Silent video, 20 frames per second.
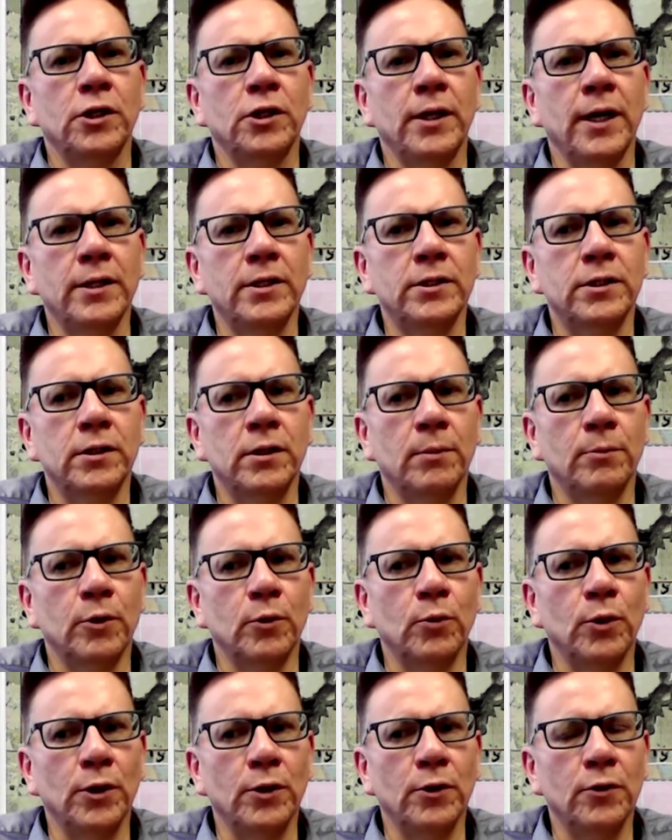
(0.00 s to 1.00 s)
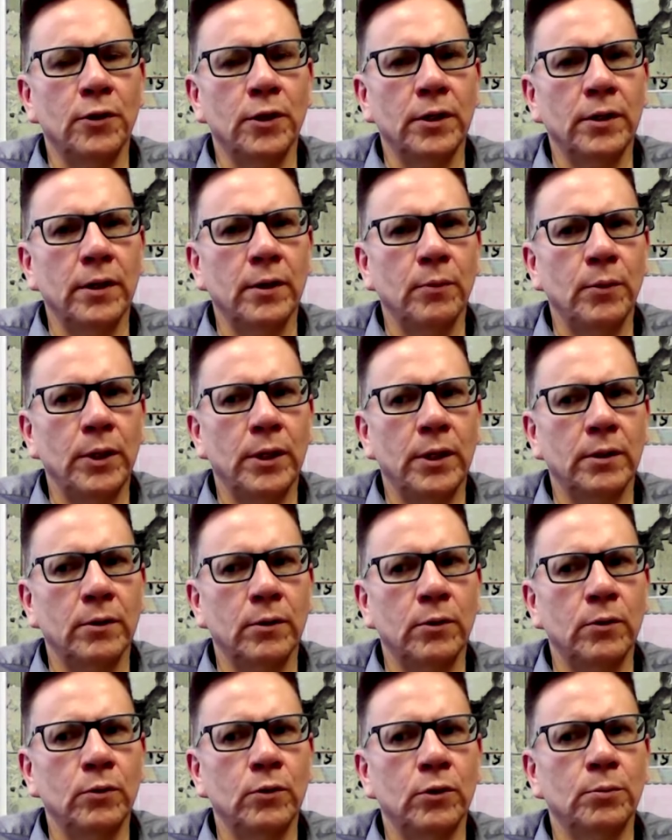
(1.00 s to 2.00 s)
And that's the number one thing that we can
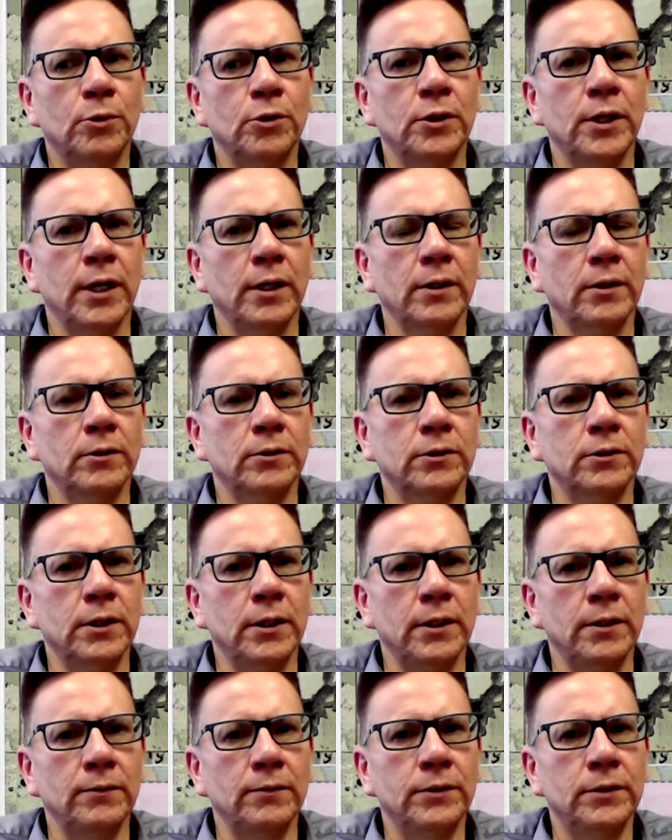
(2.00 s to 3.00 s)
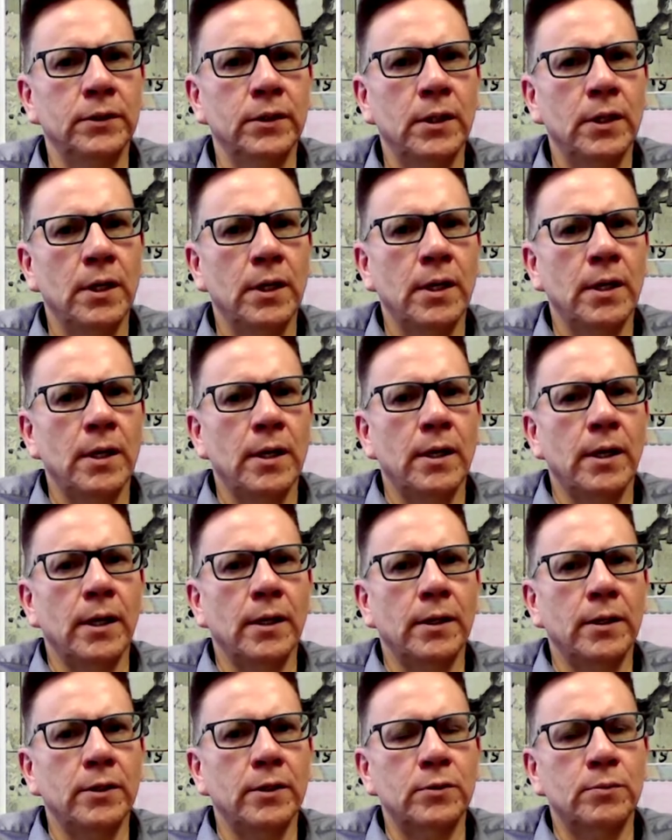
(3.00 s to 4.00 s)
do to protect ourselves
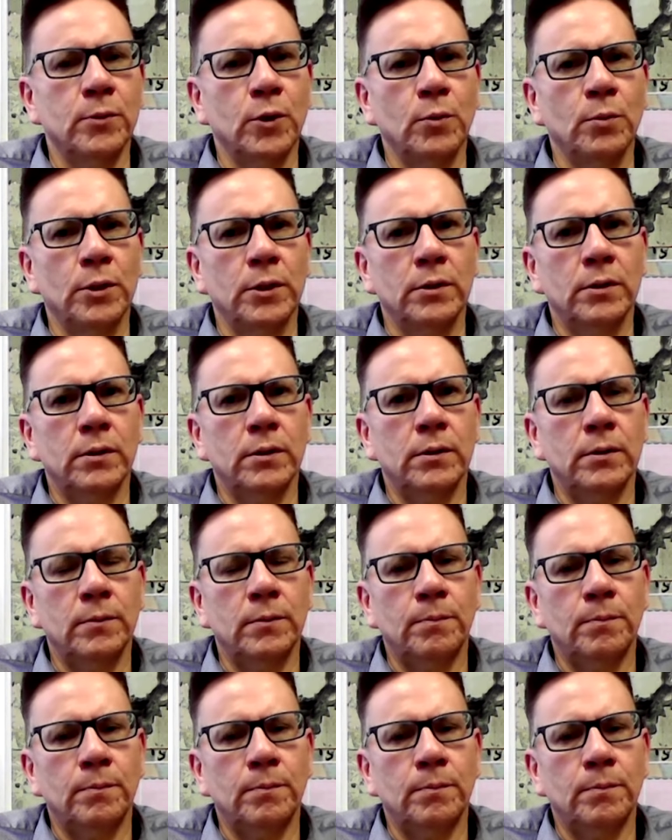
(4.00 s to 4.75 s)
at this moment.